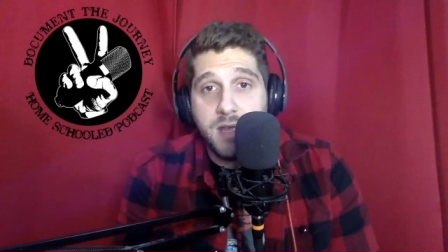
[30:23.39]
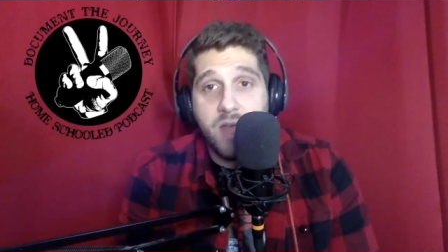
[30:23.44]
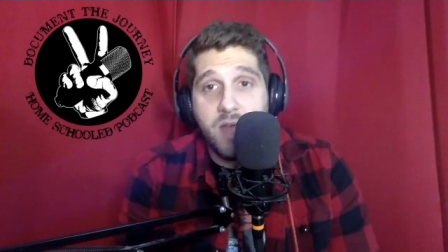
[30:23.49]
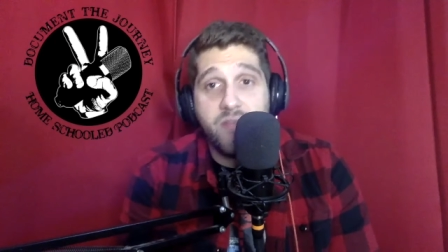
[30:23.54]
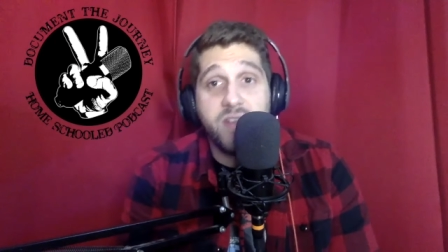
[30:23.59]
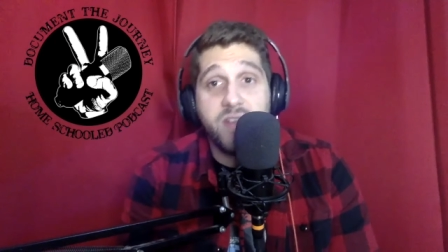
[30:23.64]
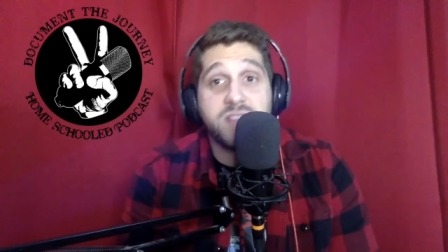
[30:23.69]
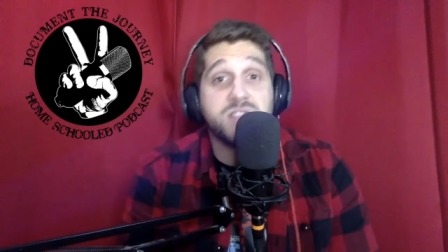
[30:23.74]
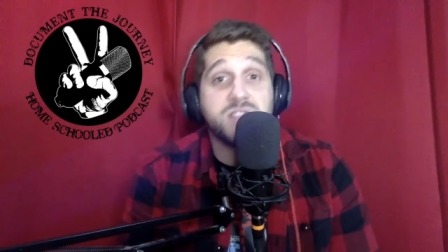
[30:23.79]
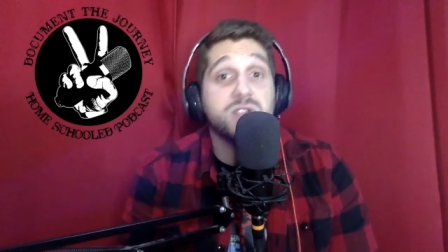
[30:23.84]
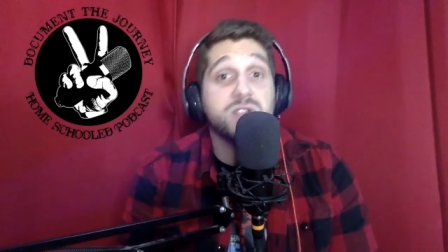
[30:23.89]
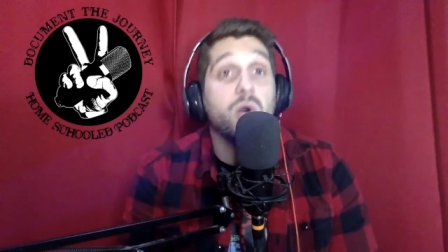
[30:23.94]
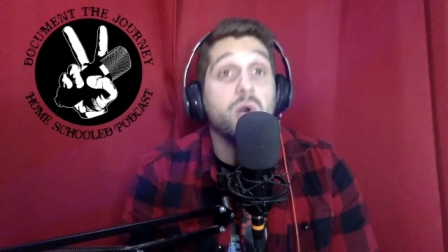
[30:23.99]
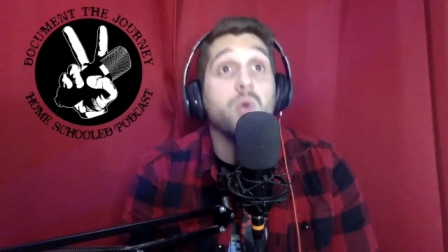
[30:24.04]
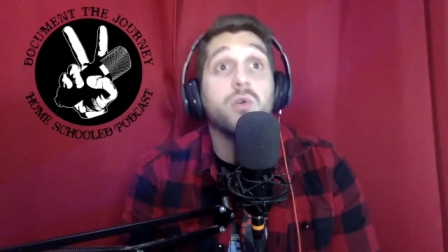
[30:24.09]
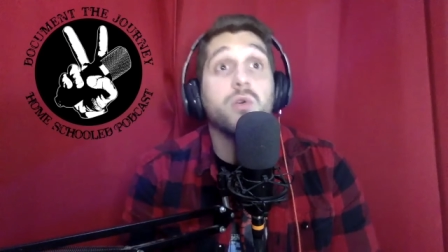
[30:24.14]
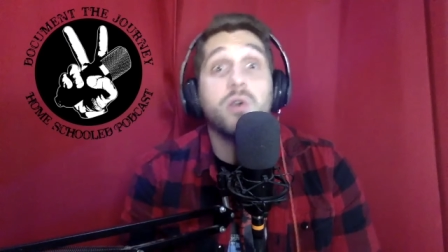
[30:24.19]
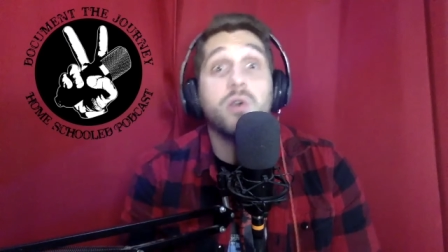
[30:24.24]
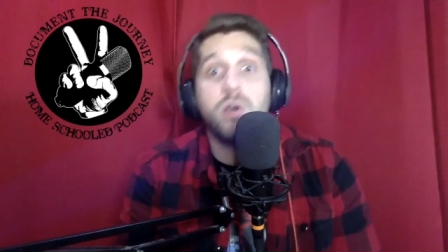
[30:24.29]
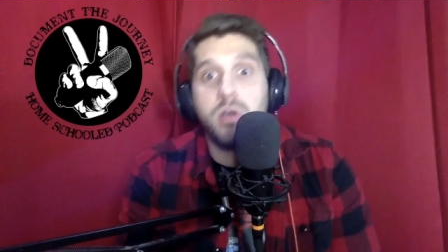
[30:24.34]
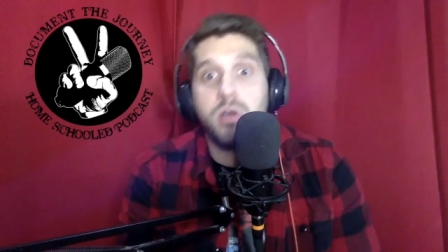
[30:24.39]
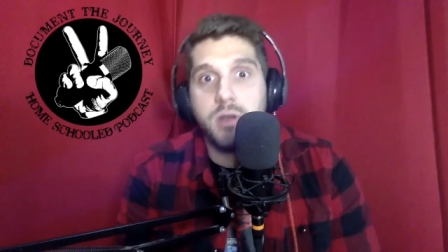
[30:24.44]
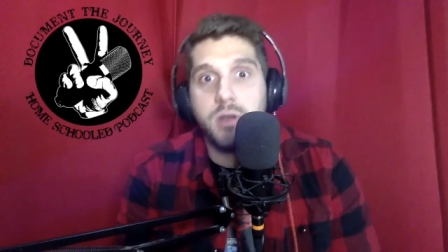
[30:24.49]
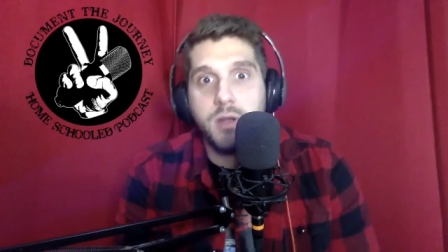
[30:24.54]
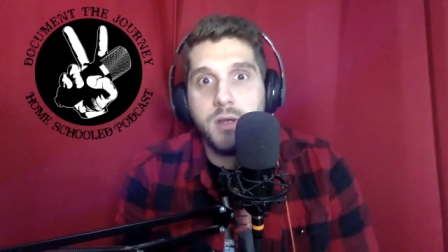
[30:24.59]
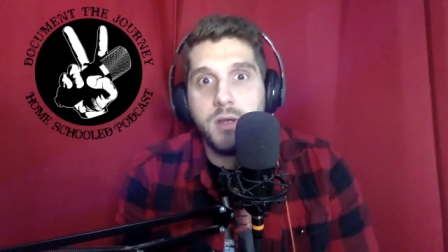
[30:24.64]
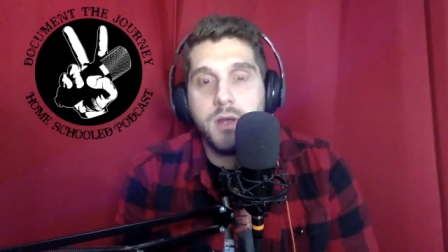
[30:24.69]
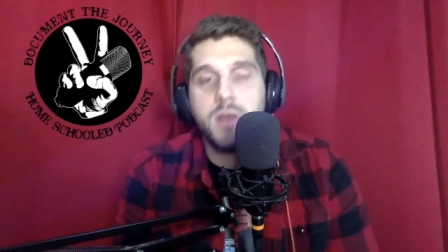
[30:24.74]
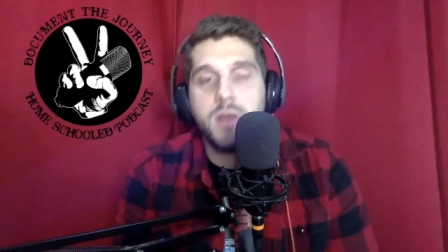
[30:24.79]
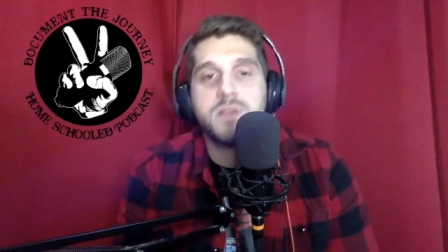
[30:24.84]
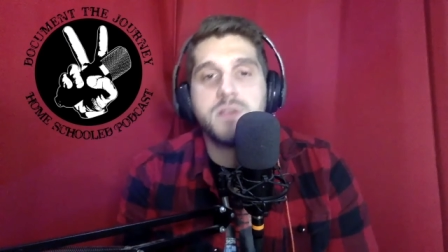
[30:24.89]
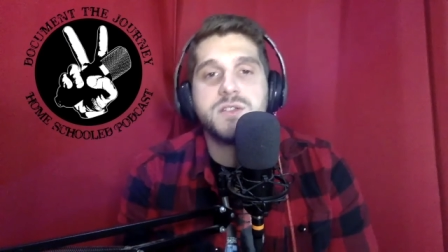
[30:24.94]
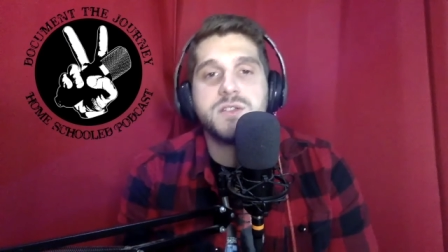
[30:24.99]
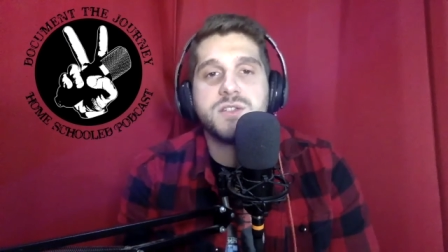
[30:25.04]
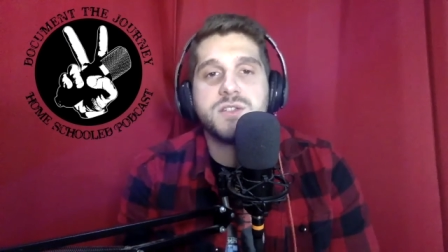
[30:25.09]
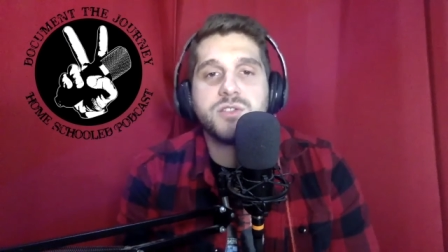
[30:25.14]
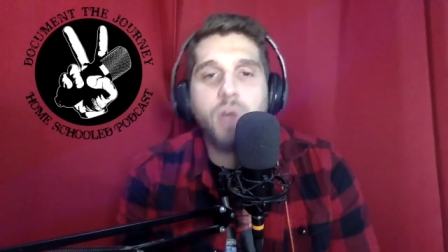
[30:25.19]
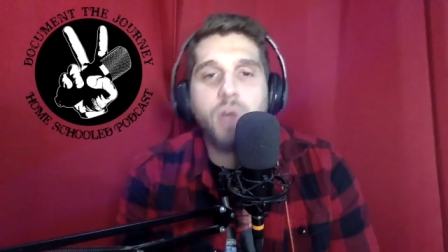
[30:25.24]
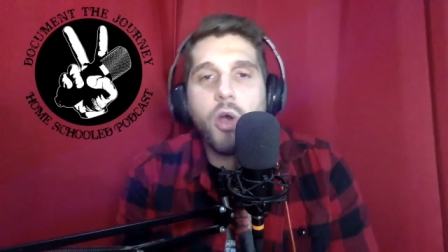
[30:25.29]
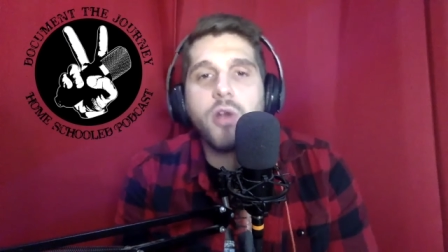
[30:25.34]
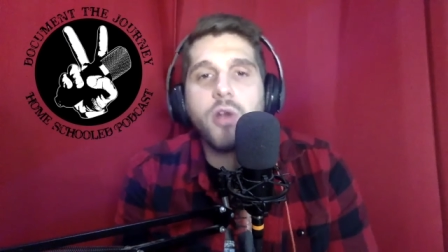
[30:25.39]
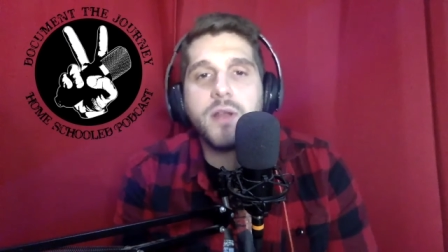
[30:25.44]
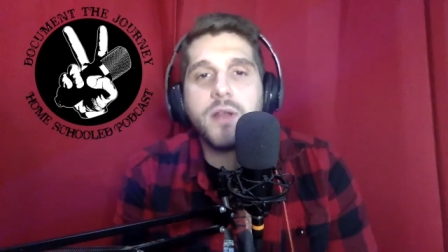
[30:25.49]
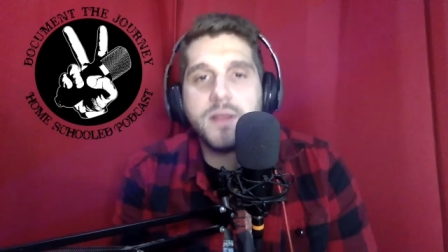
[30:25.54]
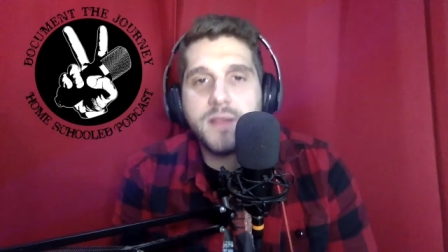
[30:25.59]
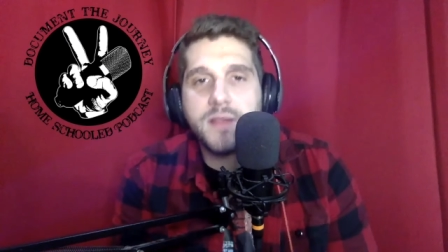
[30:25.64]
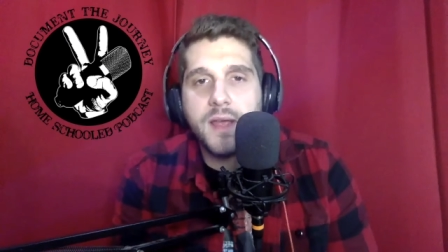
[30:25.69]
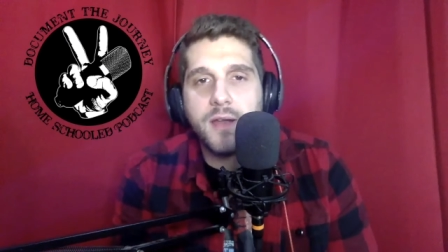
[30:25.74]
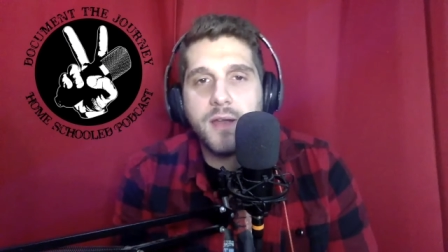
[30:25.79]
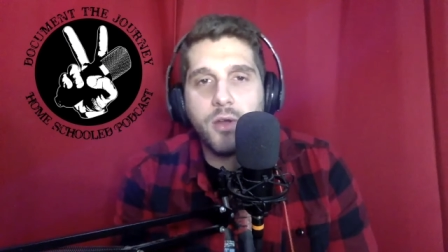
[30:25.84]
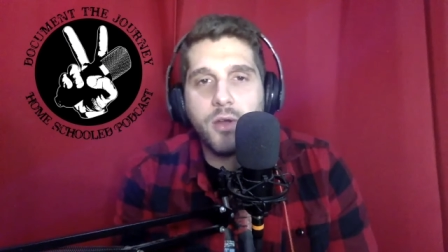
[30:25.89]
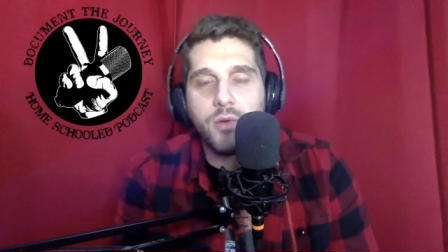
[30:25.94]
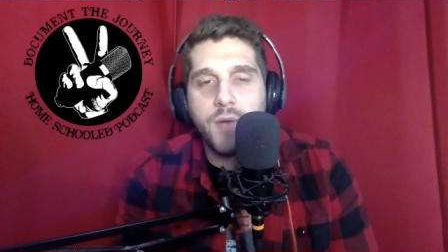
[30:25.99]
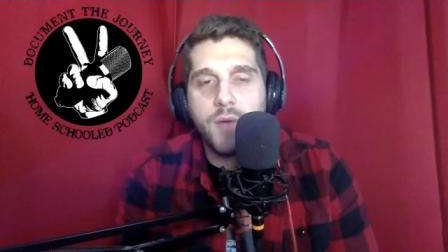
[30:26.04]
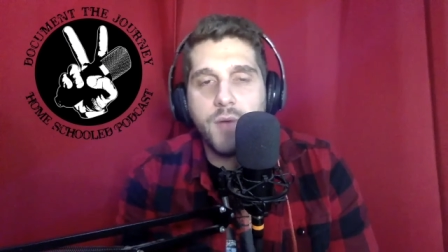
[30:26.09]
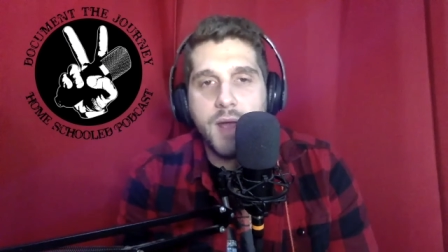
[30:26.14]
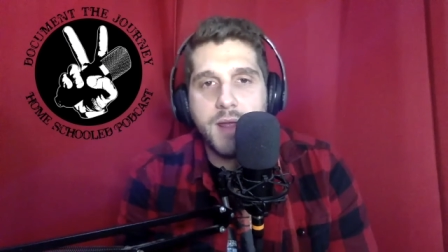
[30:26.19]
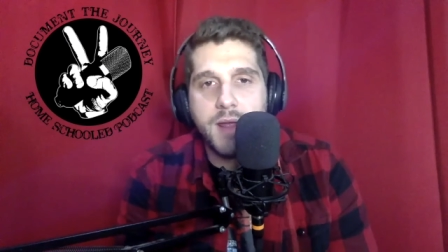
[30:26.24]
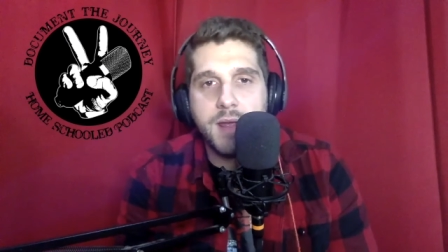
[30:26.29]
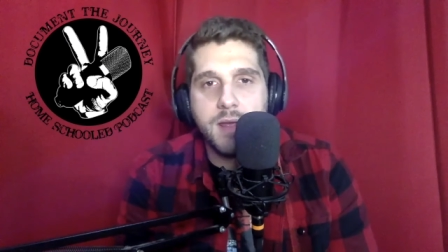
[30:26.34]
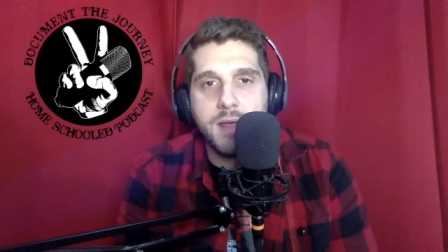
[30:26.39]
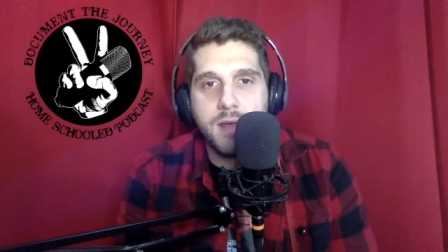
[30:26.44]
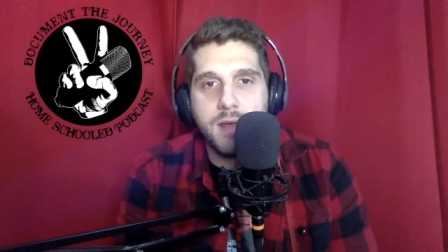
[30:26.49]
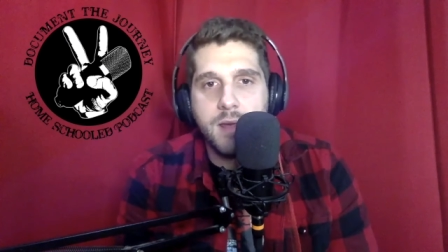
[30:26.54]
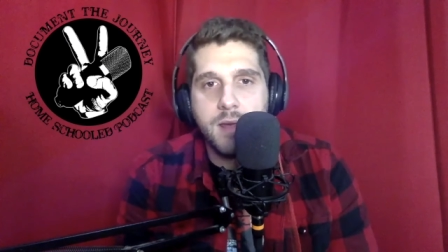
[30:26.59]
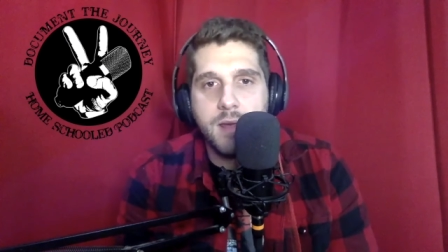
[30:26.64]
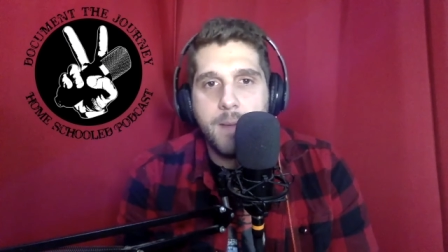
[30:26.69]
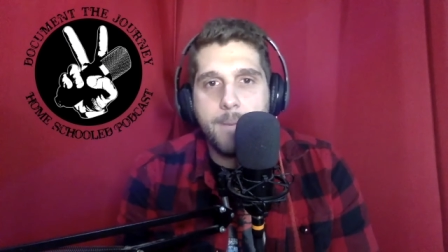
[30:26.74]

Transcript: If it's so good, start it then already.